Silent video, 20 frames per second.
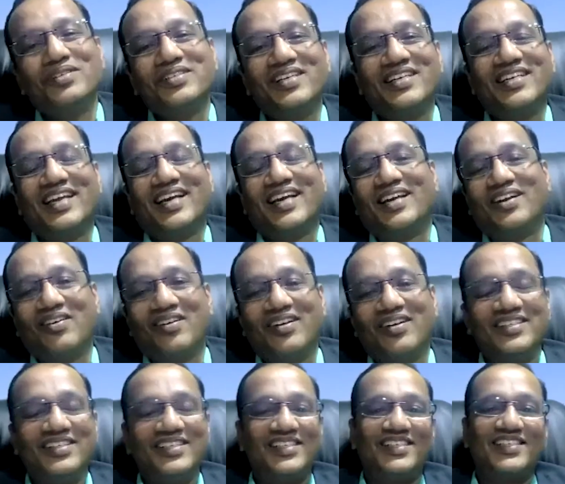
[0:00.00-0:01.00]
the
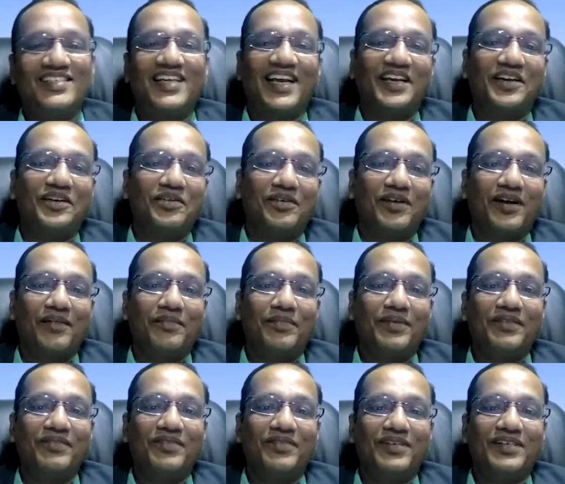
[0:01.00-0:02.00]
technologies that you have
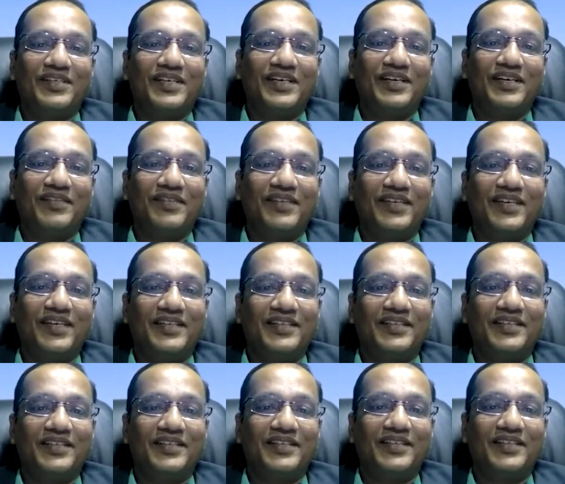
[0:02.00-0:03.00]
been working with,
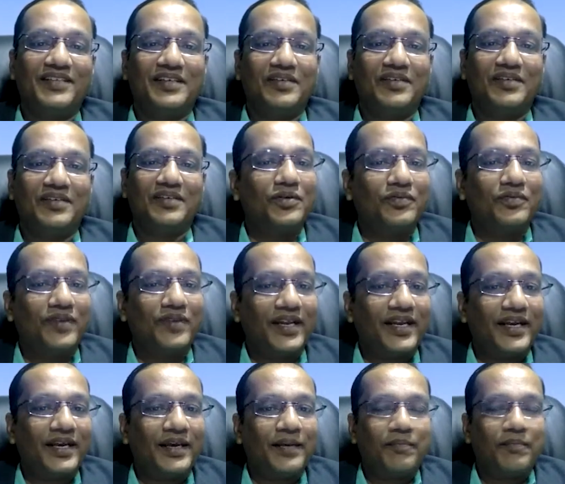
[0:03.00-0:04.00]
what are you
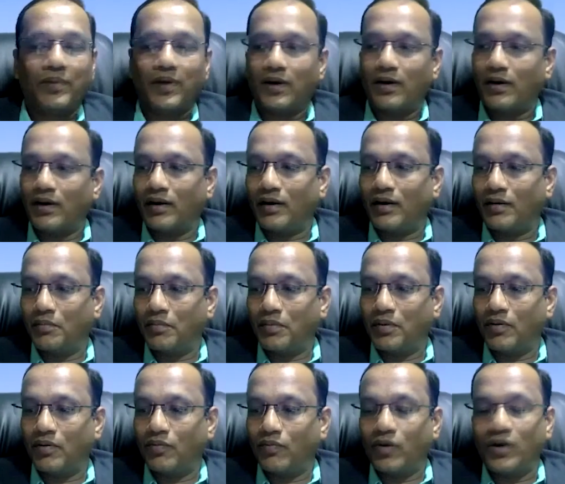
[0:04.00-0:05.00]

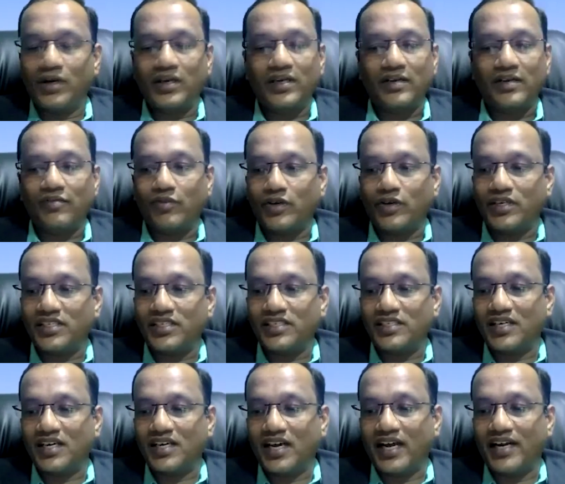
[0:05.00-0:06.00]
what
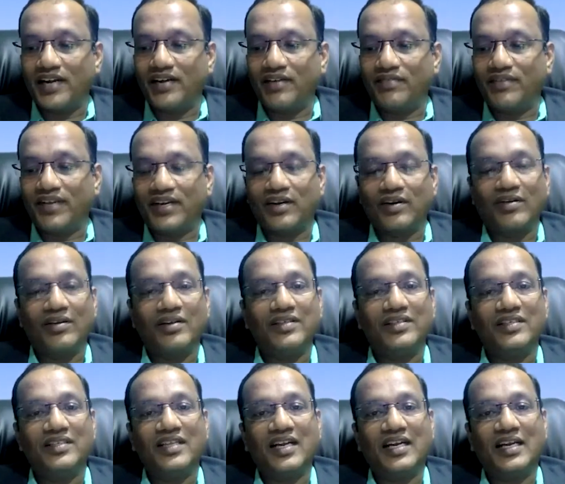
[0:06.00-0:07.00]
is the kind of
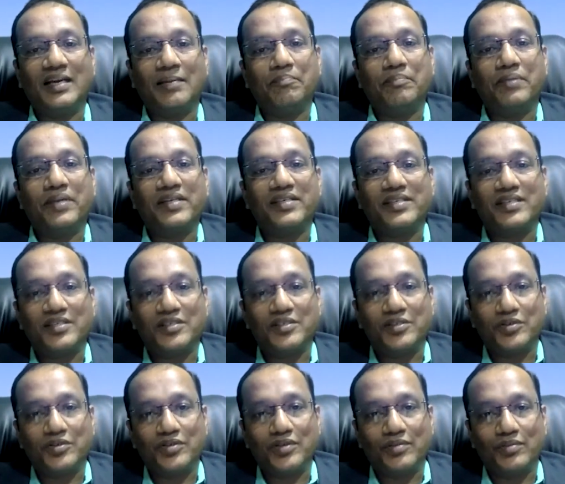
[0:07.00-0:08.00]
technology that impresses
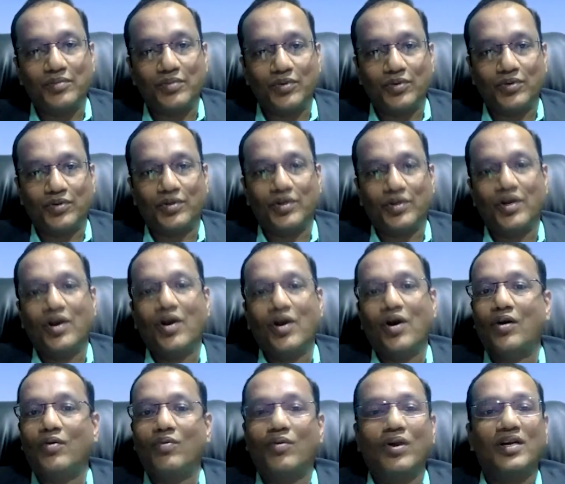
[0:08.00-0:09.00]
you the more,
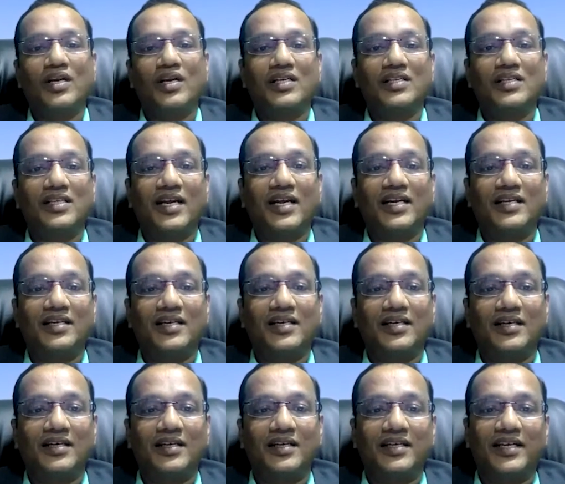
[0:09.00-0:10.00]
or what are that
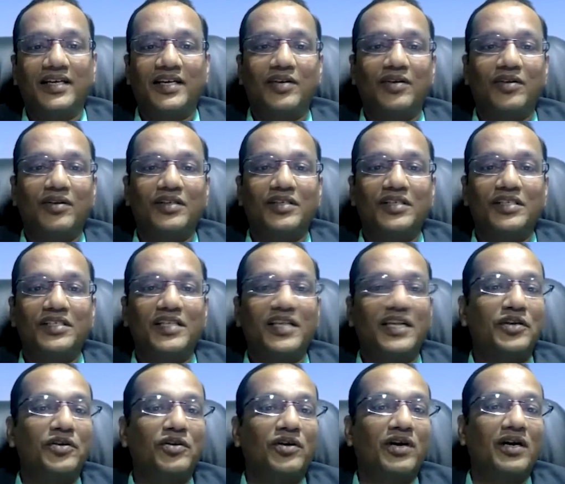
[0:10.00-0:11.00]
technologies that
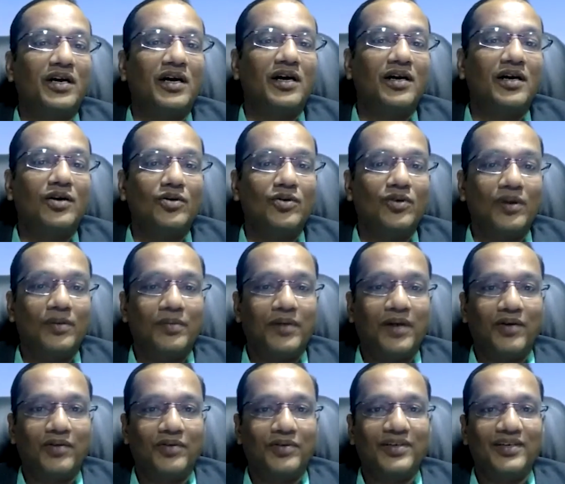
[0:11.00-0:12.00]
you are gung ho
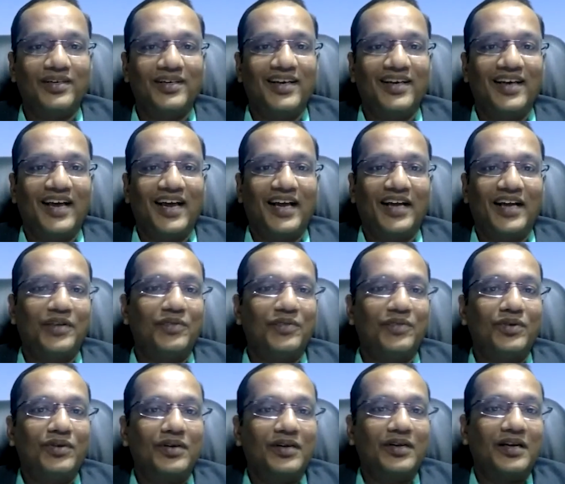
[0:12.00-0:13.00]
about, and you
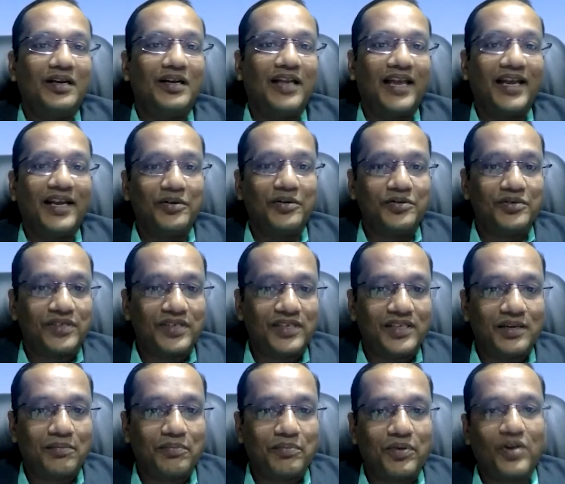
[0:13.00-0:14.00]
would like to see
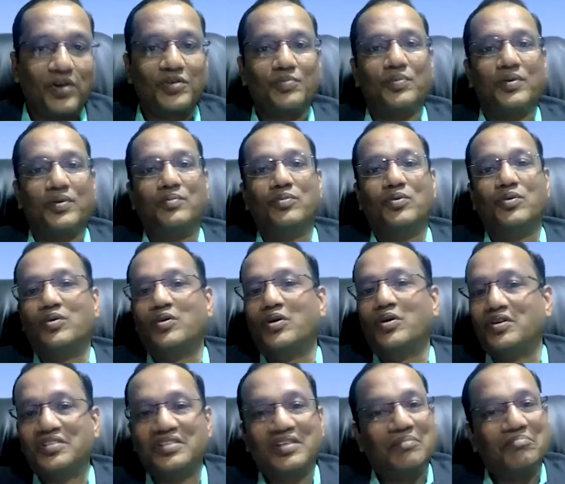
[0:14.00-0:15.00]
them prosper more,
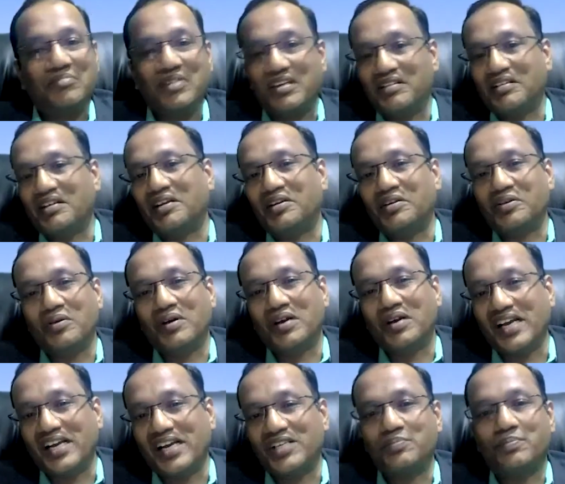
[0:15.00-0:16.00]
or something that you are
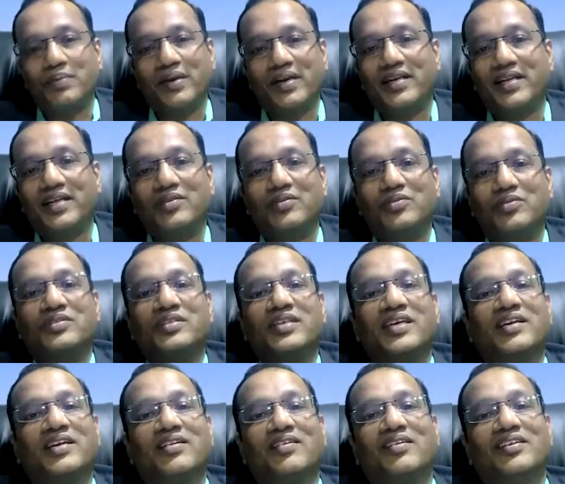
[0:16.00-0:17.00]
expecting those
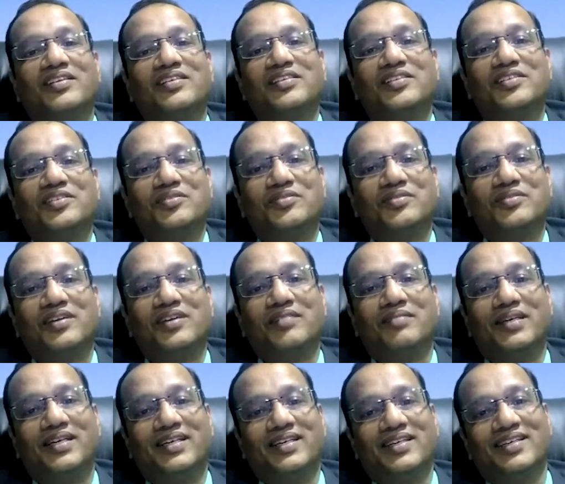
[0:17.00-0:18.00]
technologies to come
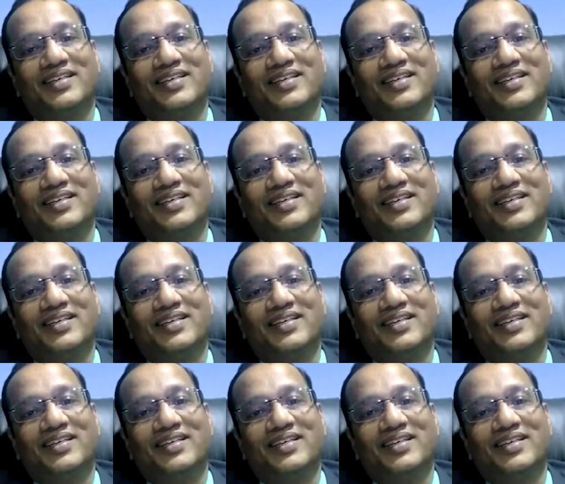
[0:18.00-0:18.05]
in?